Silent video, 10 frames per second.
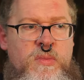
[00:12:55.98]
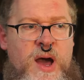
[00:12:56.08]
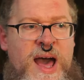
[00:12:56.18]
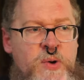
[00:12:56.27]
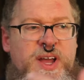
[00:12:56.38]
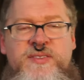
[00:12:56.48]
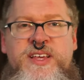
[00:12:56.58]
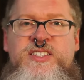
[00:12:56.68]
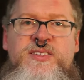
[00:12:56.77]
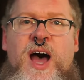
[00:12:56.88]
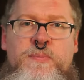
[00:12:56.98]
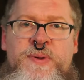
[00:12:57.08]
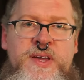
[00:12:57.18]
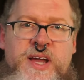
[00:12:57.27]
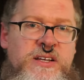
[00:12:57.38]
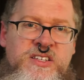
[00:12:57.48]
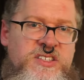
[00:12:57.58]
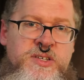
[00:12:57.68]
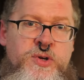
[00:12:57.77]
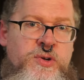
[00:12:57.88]
how can this not be
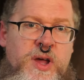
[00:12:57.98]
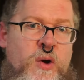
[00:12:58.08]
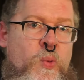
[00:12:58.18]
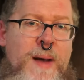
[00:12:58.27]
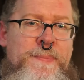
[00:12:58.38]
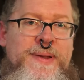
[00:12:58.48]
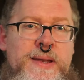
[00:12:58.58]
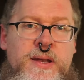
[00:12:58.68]
considered a weapon?